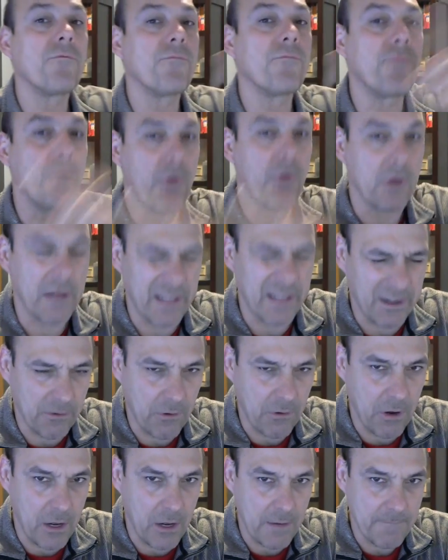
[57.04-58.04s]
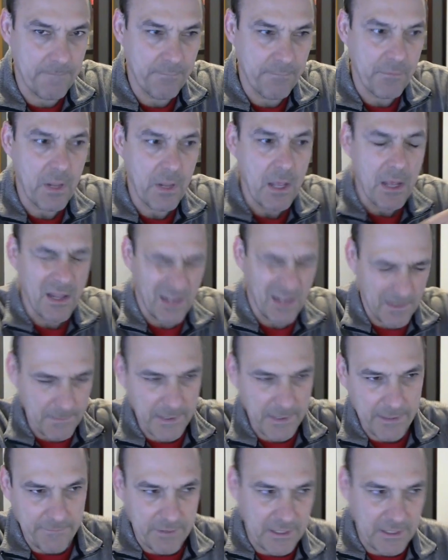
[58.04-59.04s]
for later on. Let
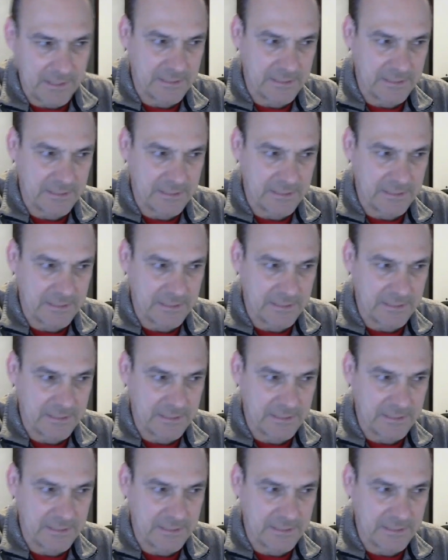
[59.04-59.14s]
me give you an